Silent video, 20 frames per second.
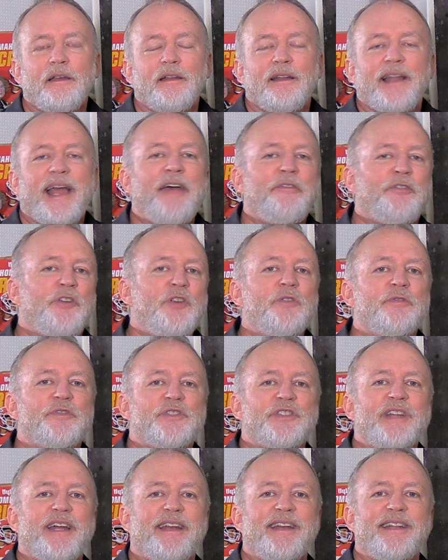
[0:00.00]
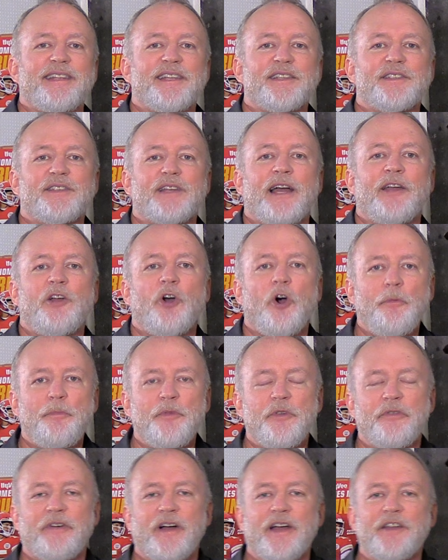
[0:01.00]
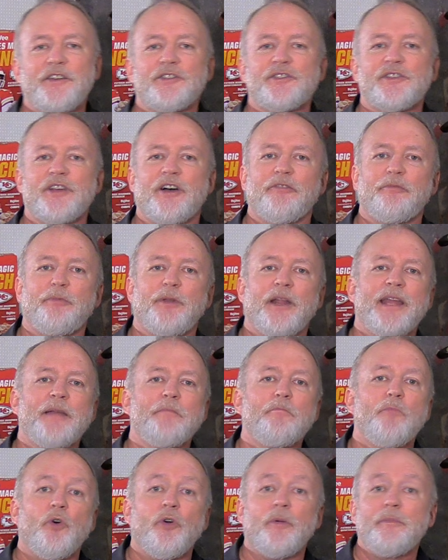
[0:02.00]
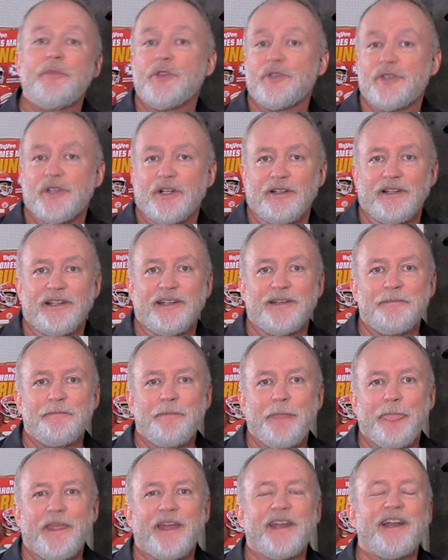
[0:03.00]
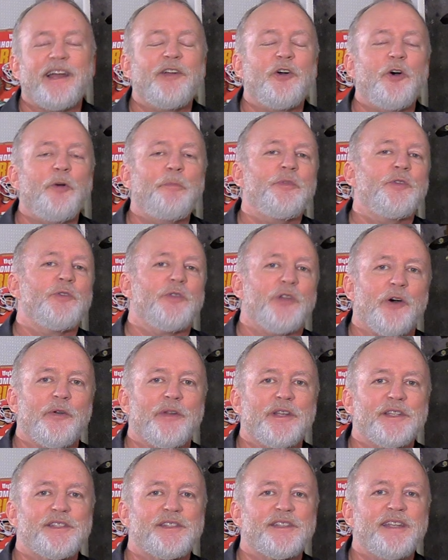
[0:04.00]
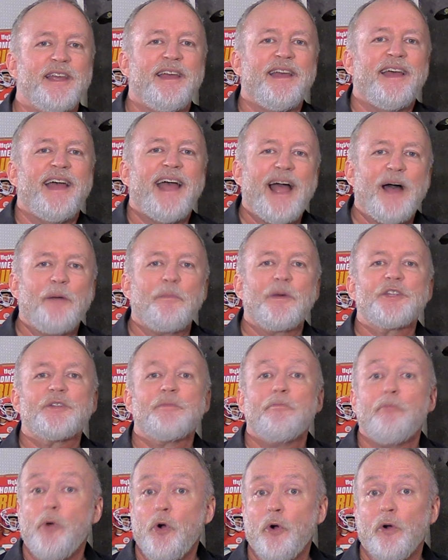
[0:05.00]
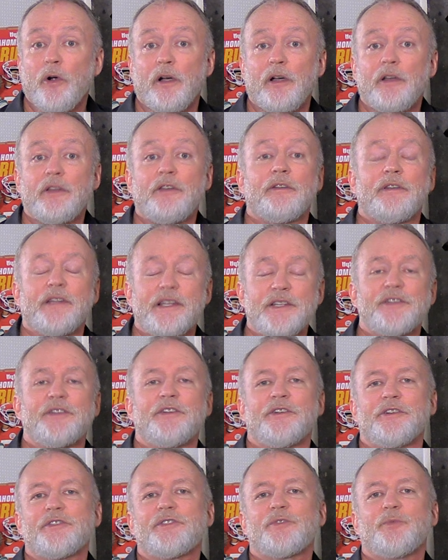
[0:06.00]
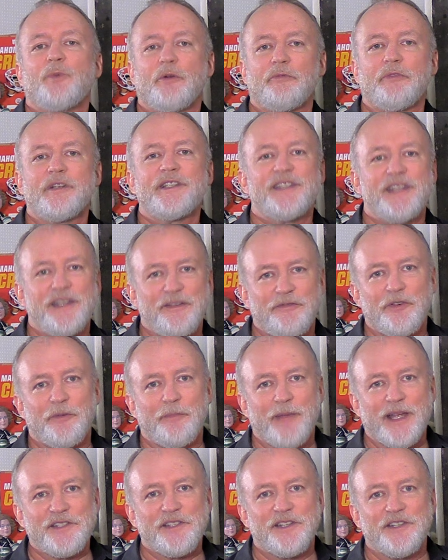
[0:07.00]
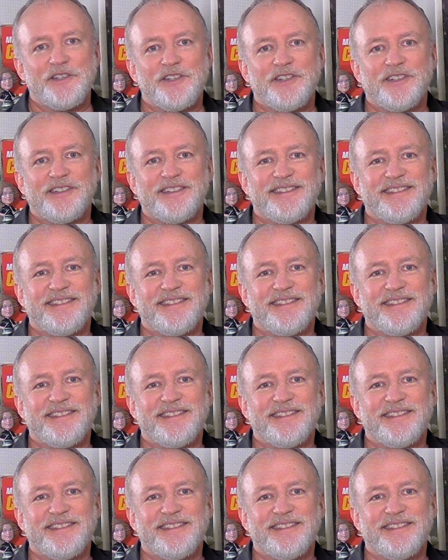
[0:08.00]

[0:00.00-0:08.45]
After you've studied this, I hope you find yourself playing more musically, and I hope you notice how much more your listeners will receive your message.